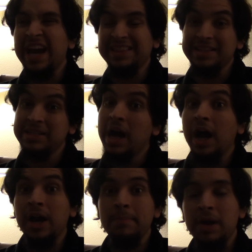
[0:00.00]
At the
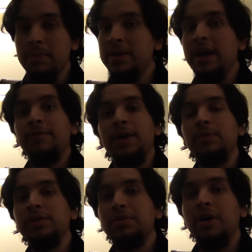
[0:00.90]
time, maybe if I
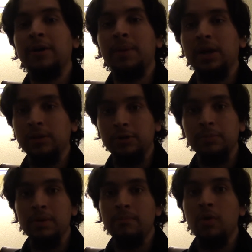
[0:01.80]
really thought about it a
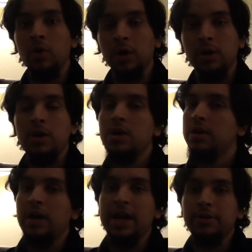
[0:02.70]
little bit more,
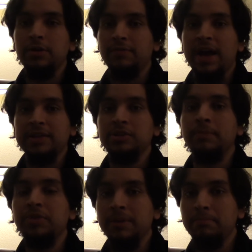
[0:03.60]
I could have asked
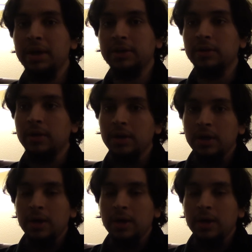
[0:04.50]
something better.